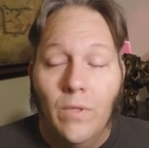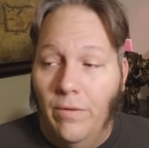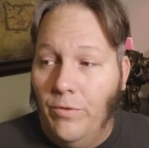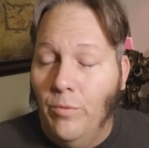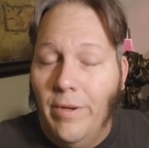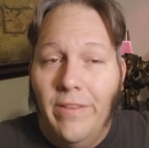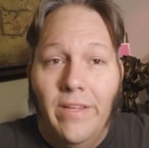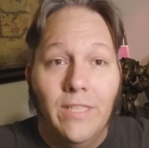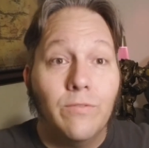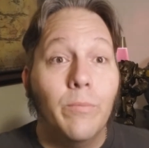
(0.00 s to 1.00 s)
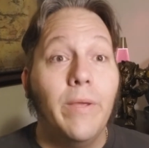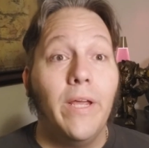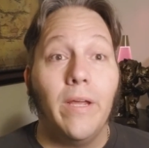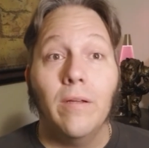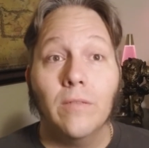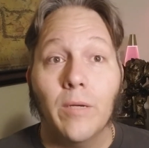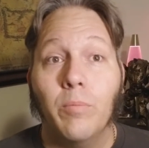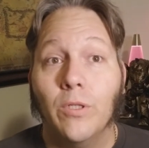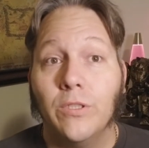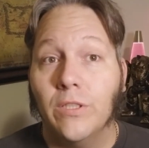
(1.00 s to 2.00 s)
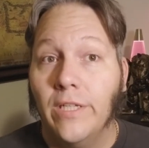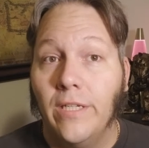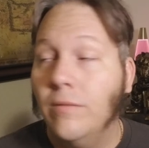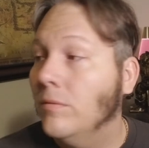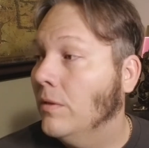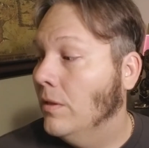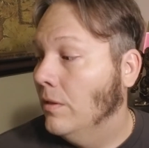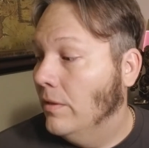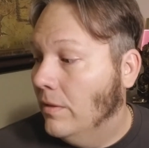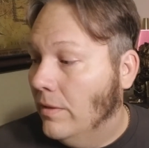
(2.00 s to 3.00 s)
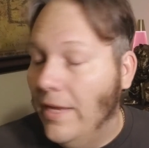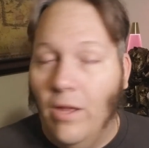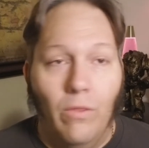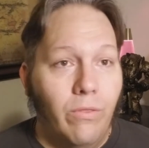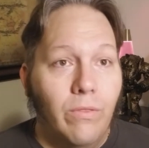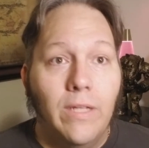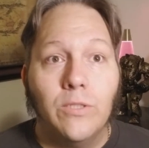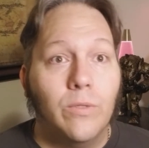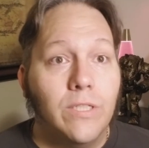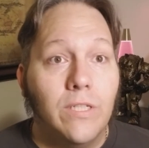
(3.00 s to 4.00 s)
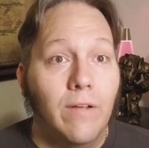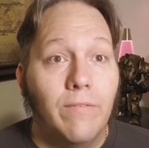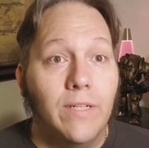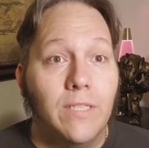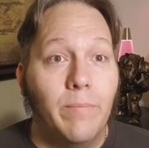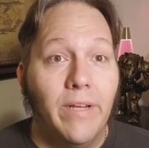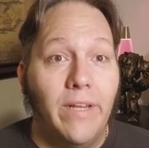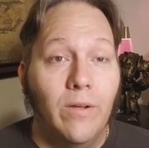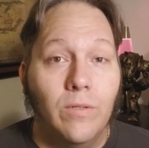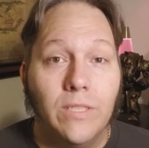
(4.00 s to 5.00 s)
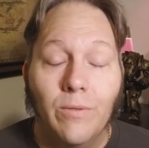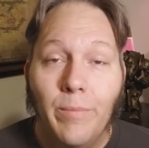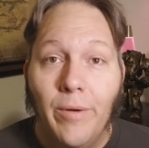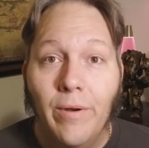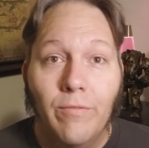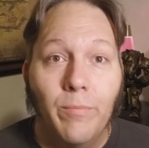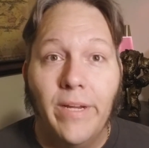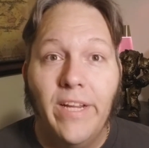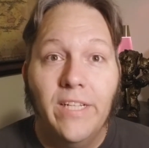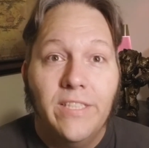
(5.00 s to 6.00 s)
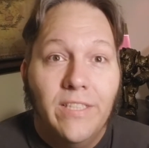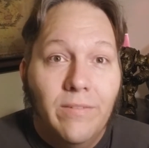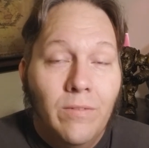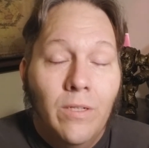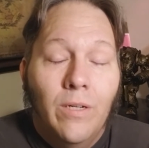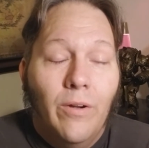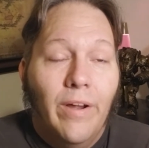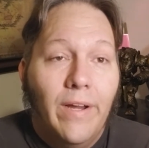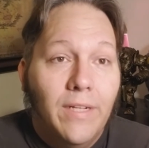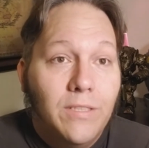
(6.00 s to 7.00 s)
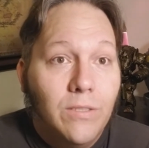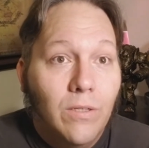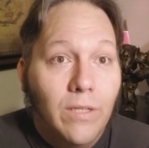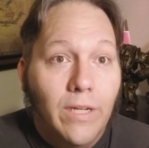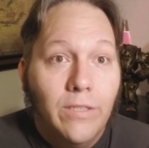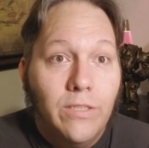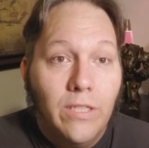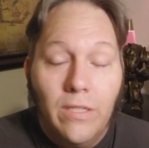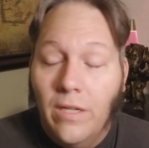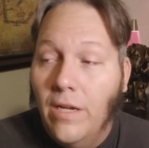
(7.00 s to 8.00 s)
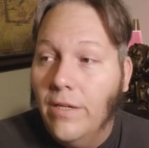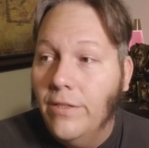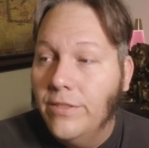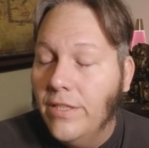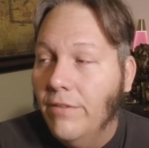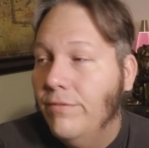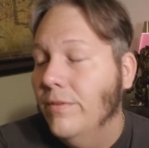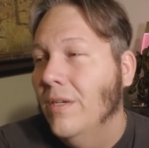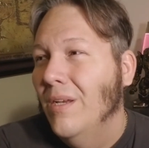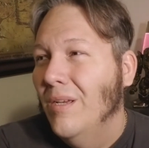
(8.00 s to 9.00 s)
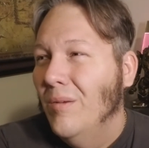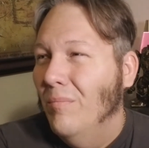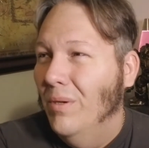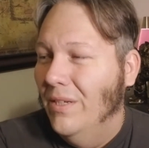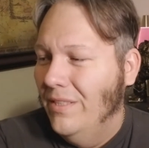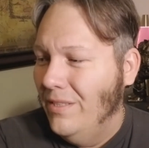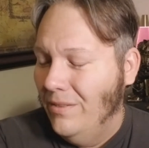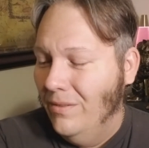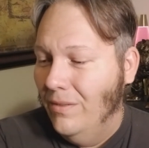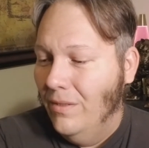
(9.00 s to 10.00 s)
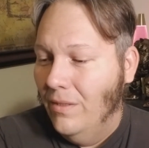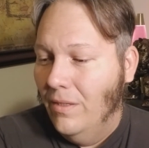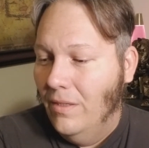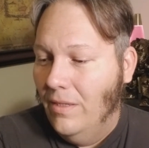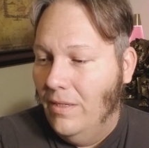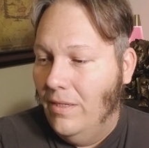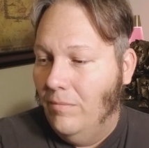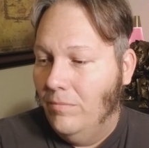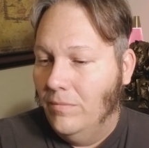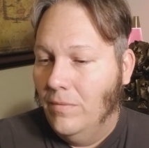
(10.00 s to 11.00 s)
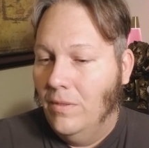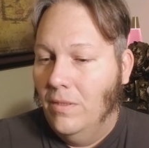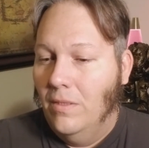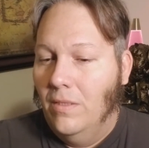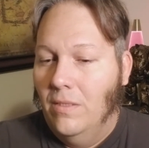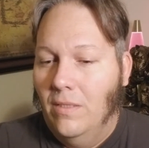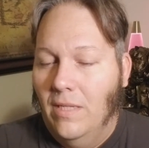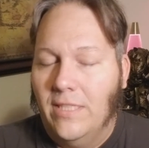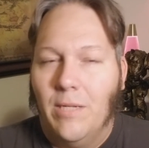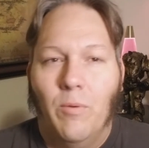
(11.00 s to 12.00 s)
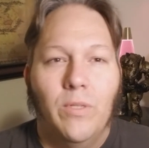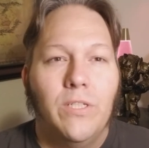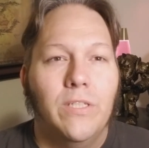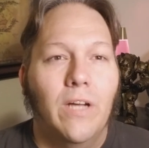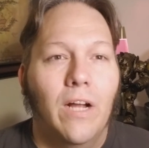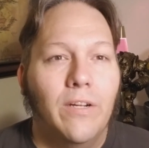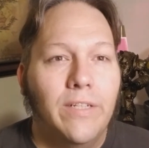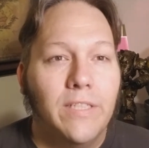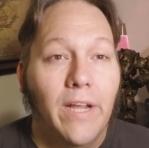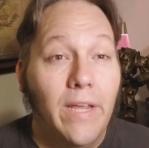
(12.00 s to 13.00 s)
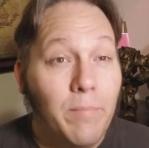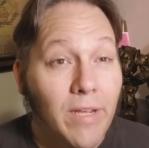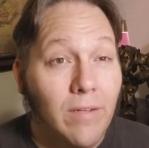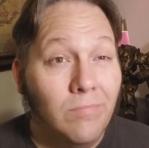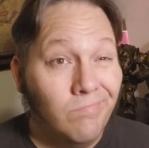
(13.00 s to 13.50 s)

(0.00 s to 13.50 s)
doing better things for me, like personally, health, that sort of stuff. That's the big deal because I want to be around for my kids and grandkids and all that good stuff. But last time I went to the doctor, he's like, "Hey man,